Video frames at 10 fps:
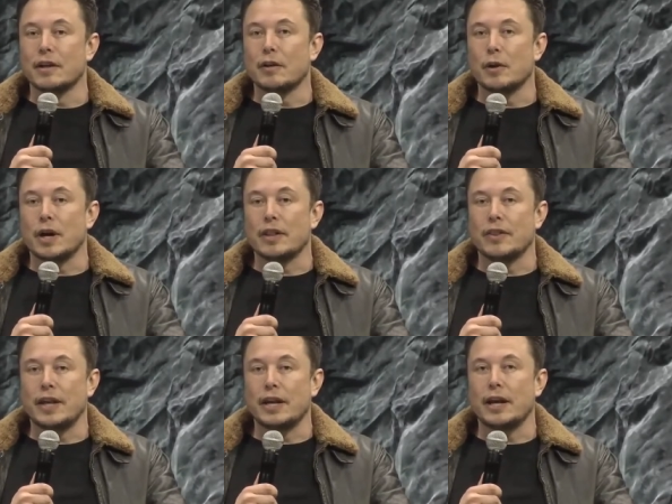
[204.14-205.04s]
uh,
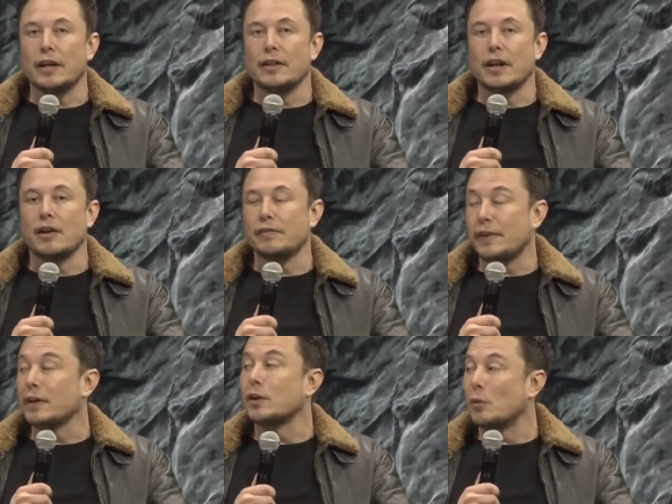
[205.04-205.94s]
than, than our
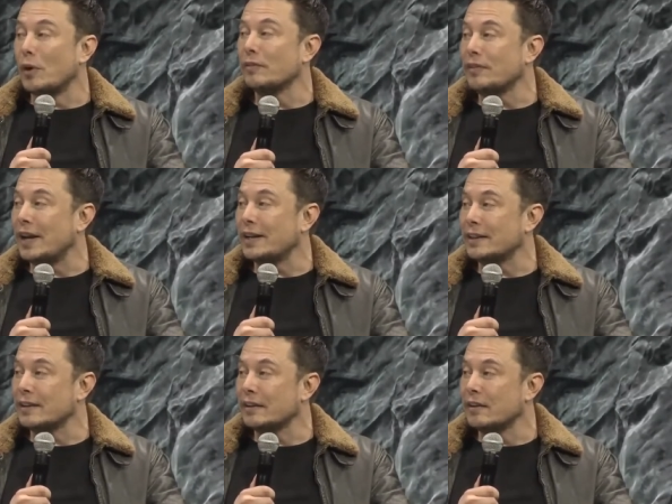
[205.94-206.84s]
Falcon 1 flight
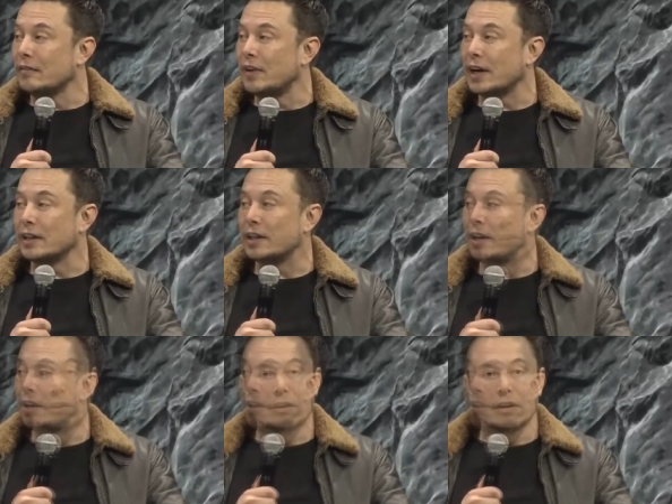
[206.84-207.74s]
did back in the
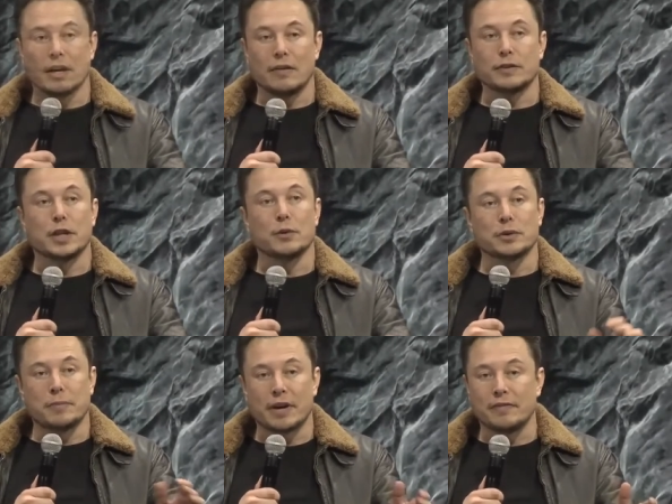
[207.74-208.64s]
day. Um, so that was
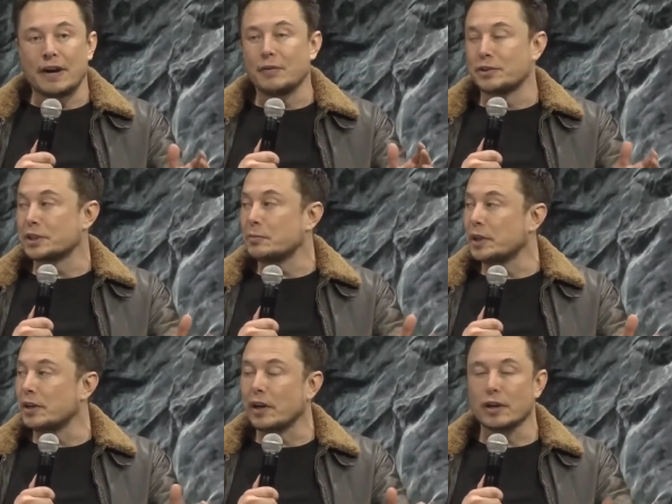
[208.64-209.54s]
about a five or six
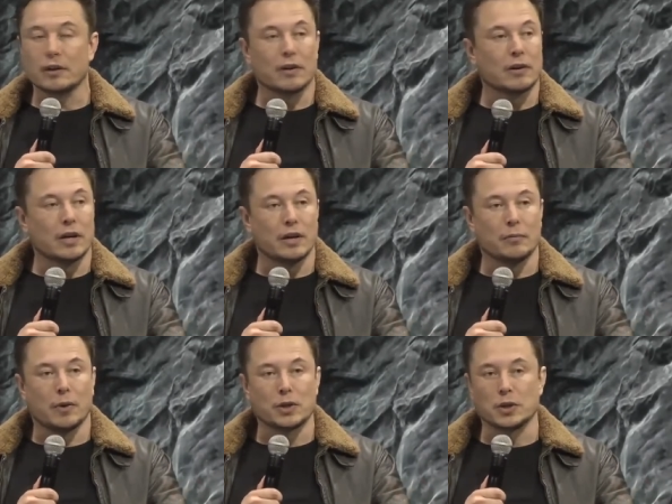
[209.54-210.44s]
million dollar uh,
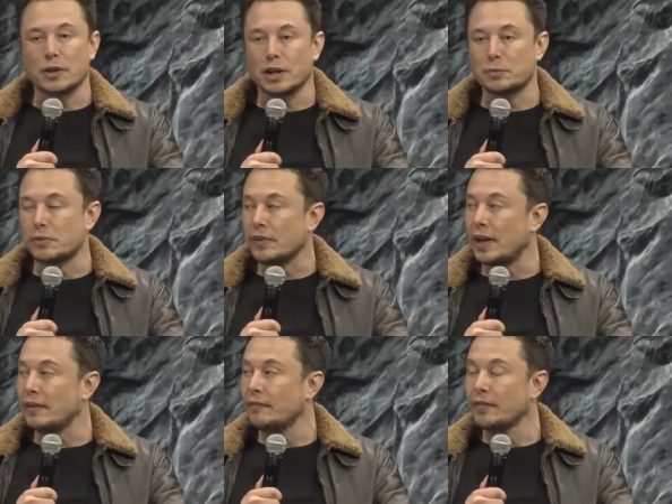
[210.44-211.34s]
marginal cost per
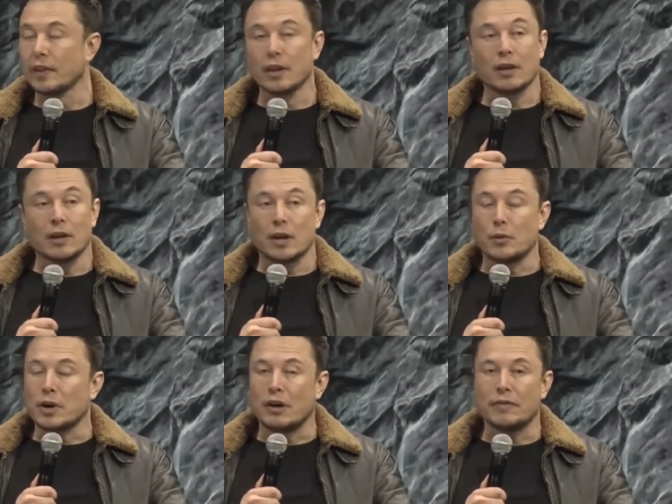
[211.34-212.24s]
flight.
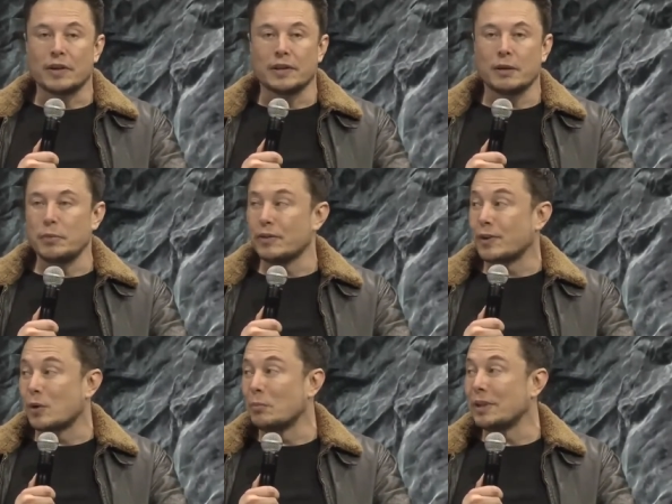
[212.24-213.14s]
We're confident that
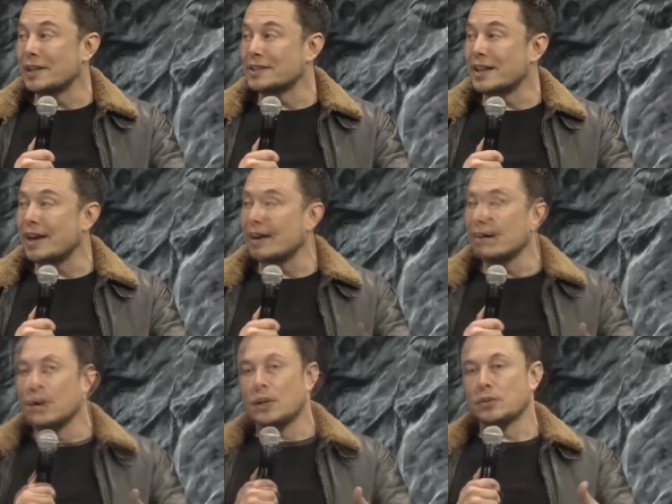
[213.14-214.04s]
BFR will be less than that.
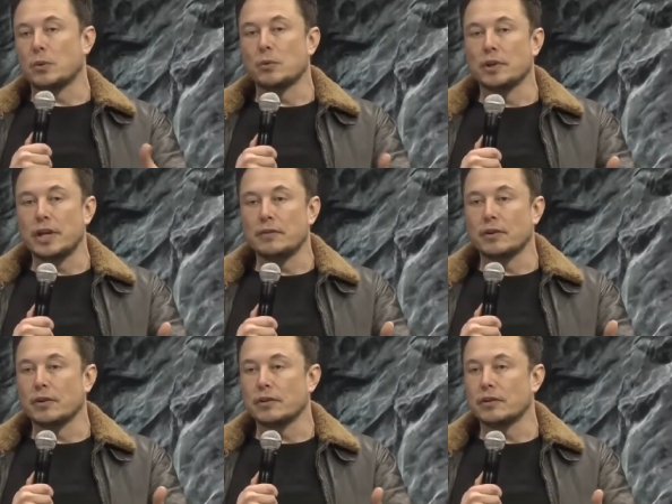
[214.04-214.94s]
Is what will
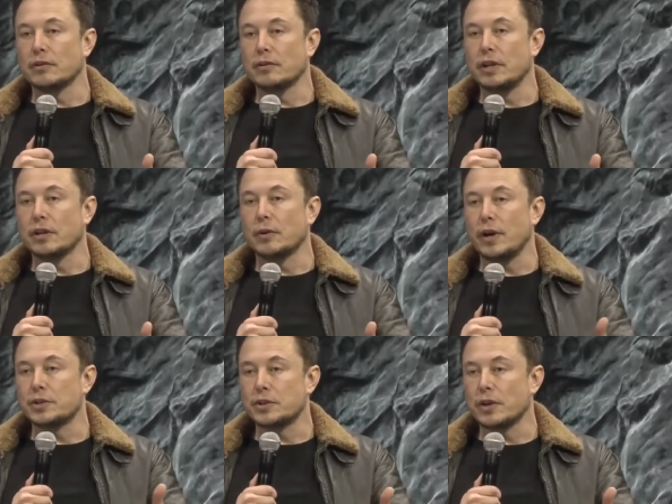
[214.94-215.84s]
enable the
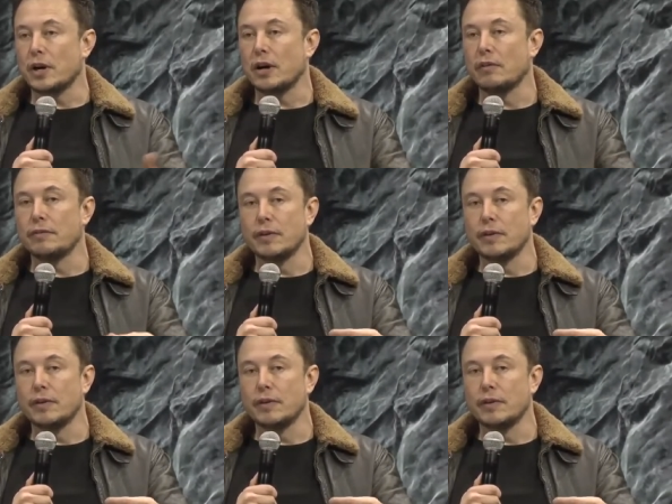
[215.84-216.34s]
creation of